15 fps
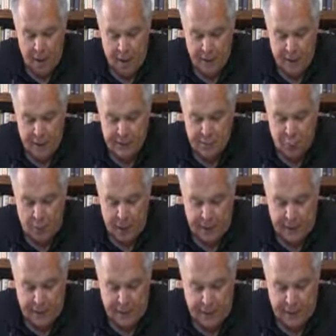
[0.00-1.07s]
this
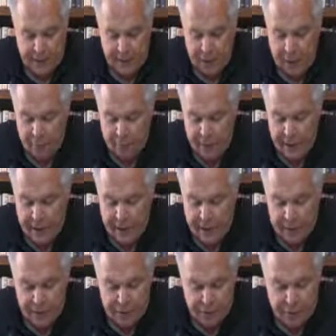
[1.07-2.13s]
week in reading
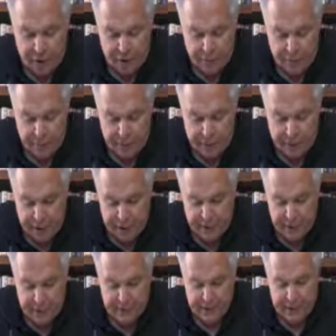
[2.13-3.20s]
and instructional
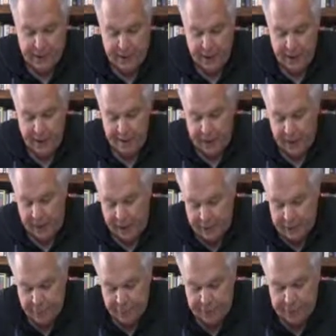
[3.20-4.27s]
materials, the
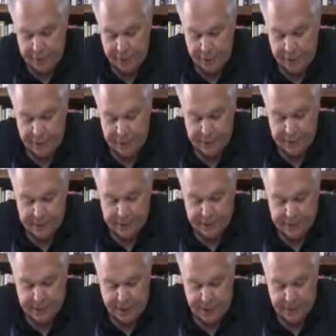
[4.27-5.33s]
lecture materials,
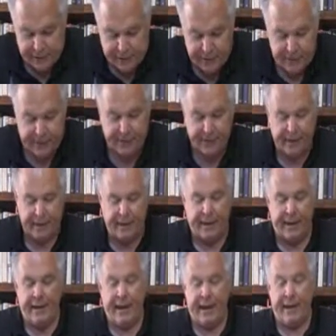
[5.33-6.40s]
discussions,
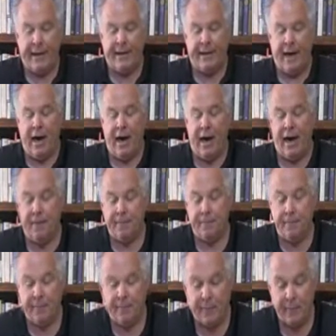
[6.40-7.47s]
and
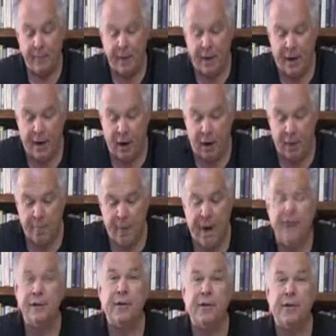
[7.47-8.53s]
our
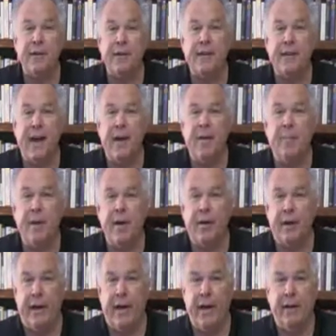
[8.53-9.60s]
major
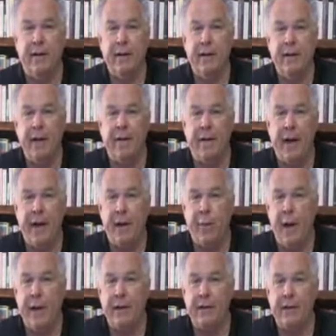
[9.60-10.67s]
sustainability
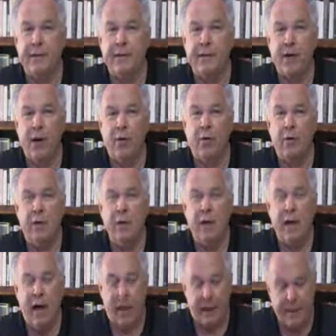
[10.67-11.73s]
evaluations. So
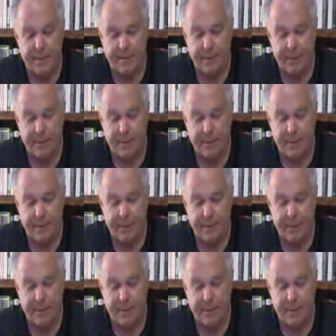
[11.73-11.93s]
keep